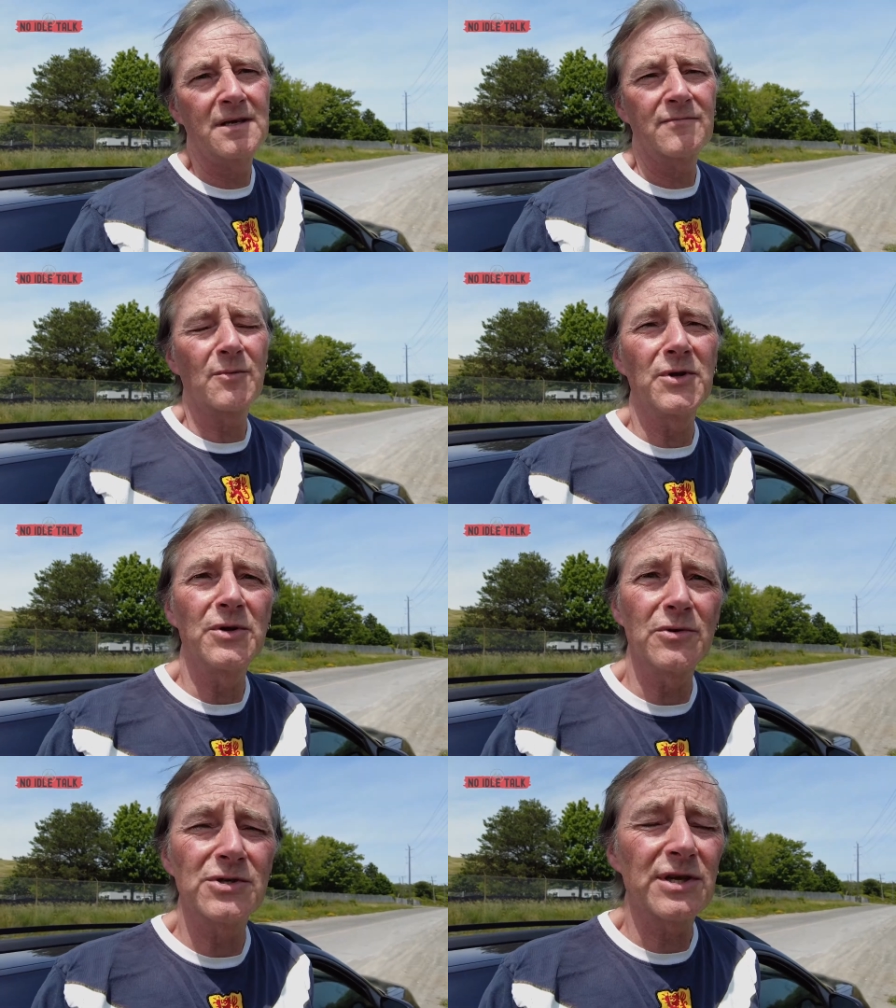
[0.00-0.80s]
from the
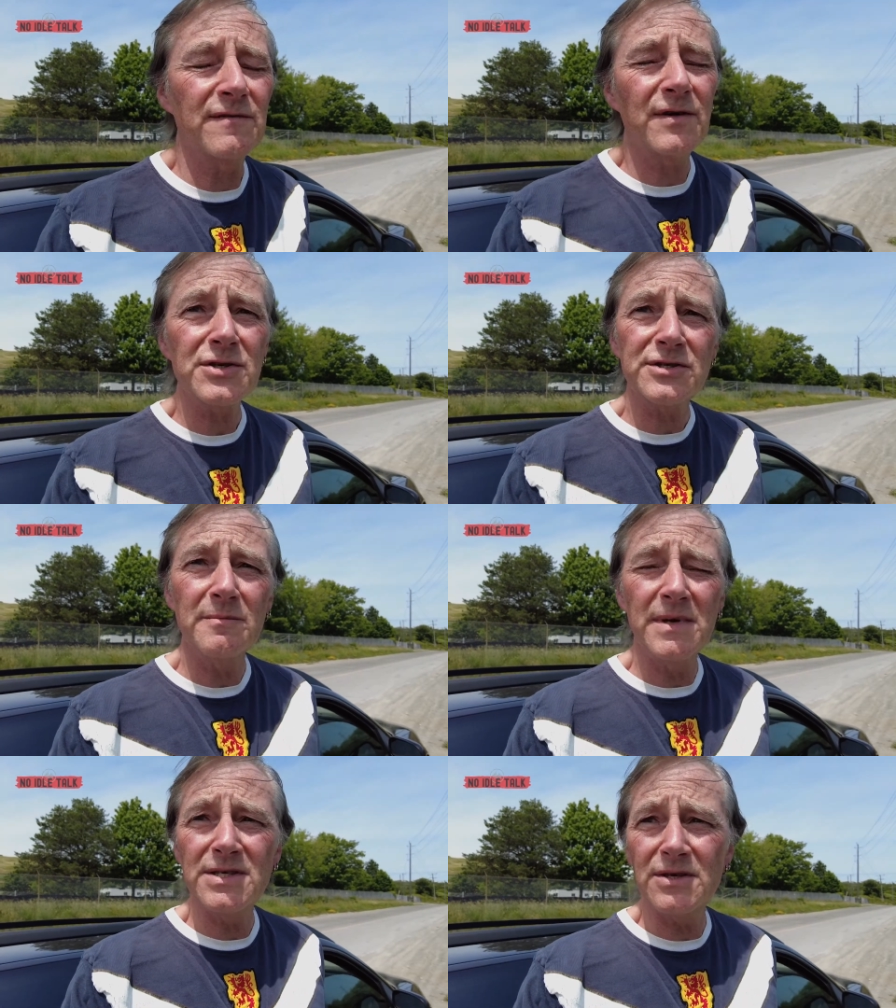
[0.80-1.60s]
Euros, our first
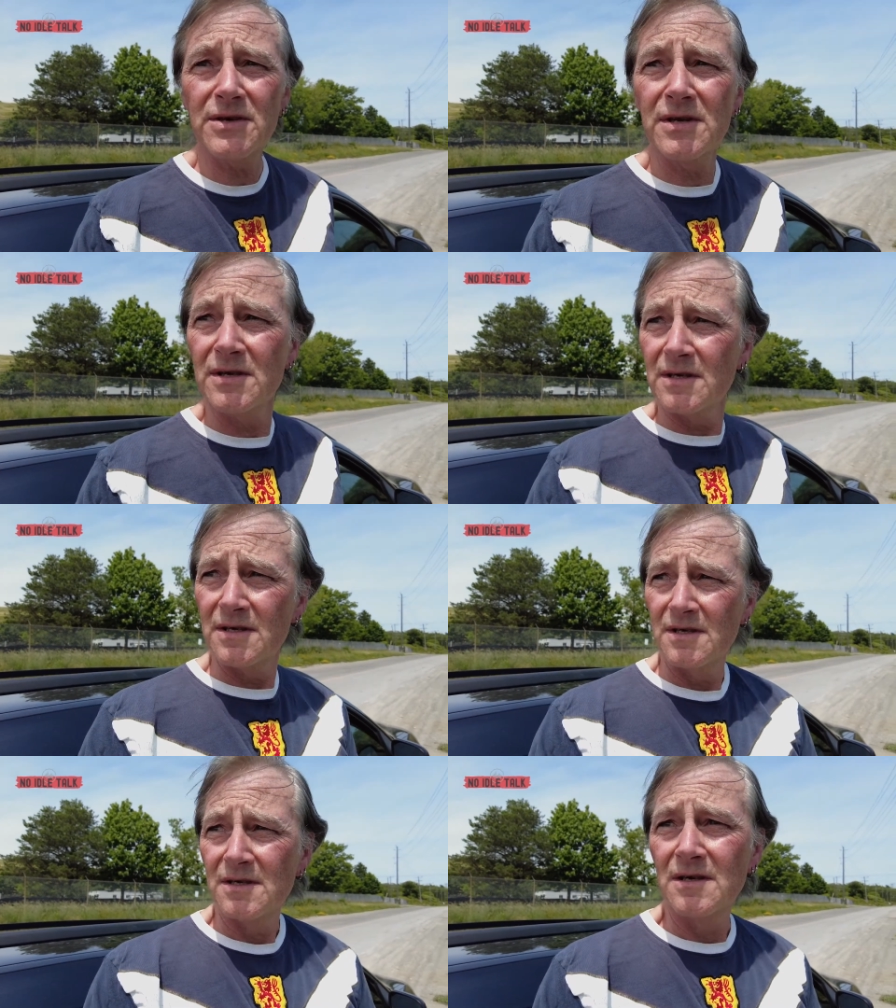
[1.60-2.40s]
major
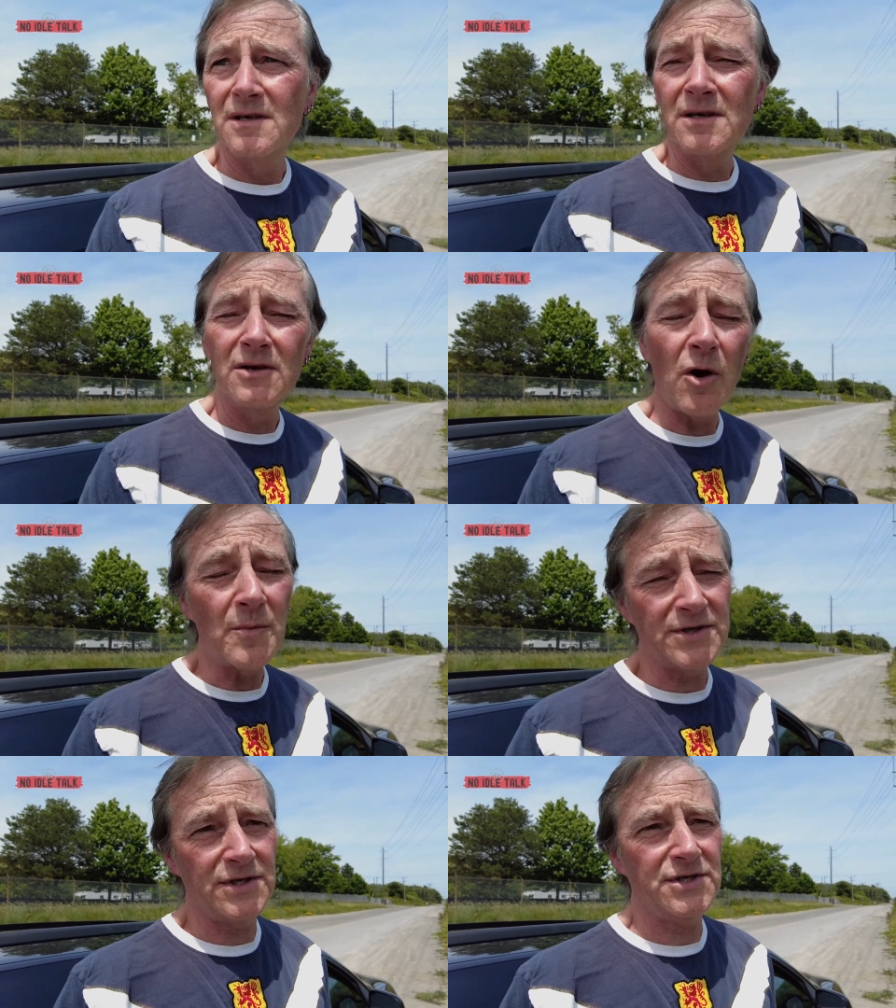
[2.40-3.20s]

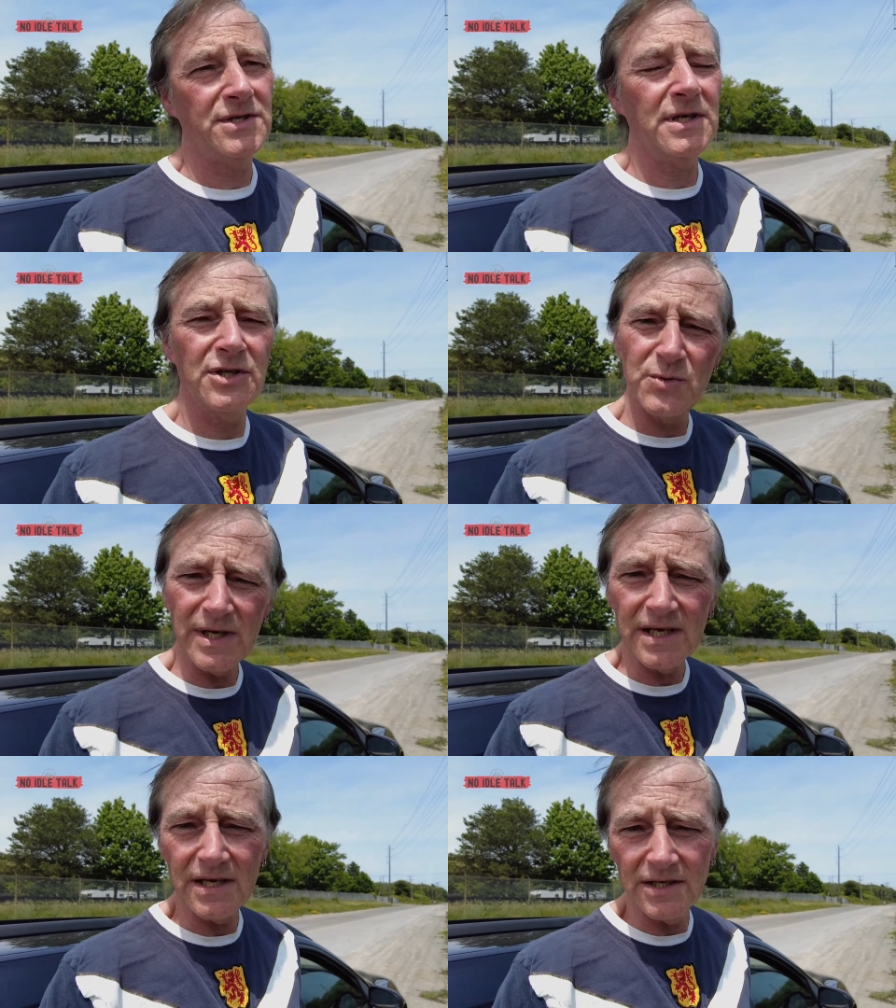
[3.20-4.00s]
competition in 28